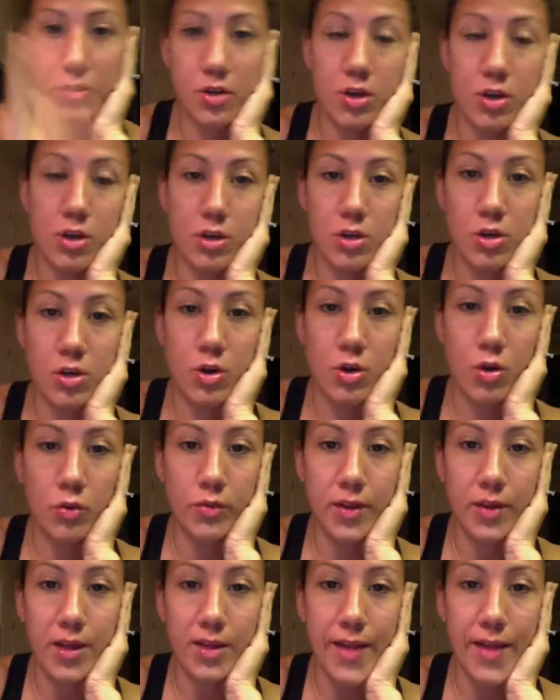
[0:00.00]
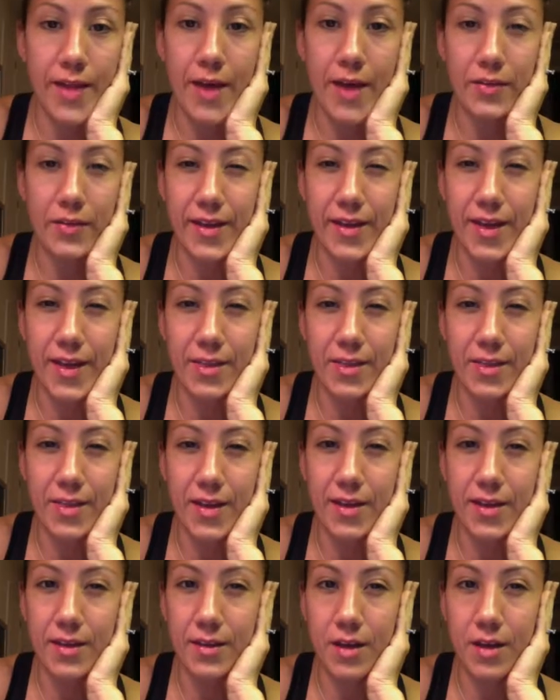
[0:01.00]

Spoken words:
You're only allowed like I think